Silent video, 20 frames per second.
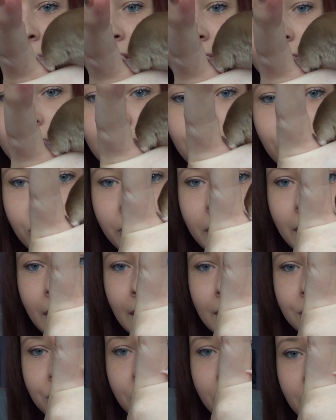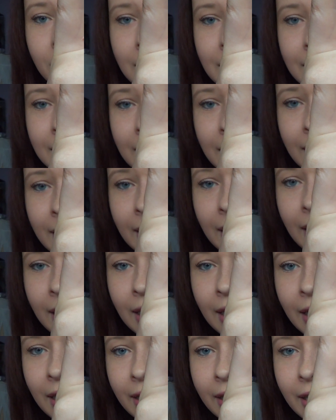lift it up, and as you can see,
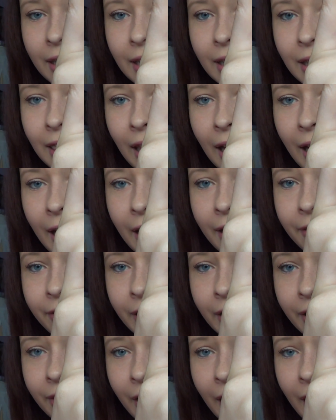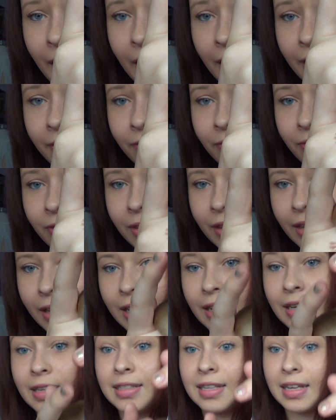the little area there
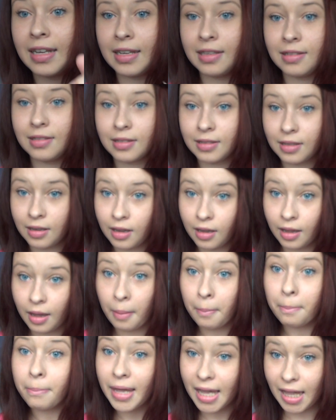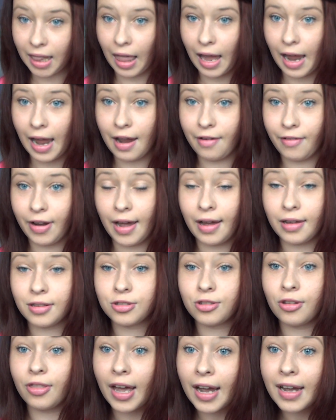is his male area.
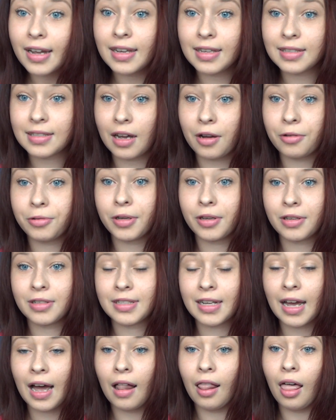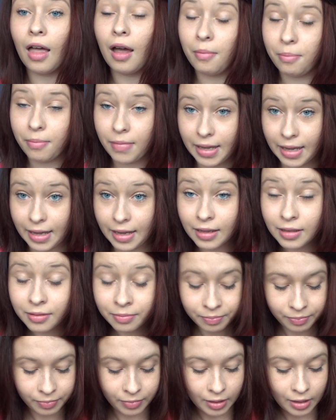So that is how you can tell a
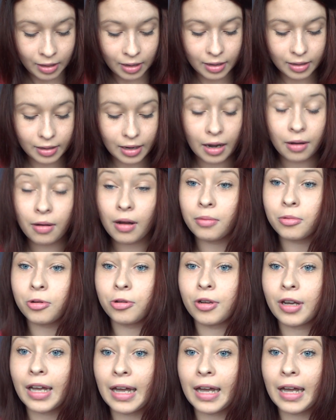male. Now I'm going to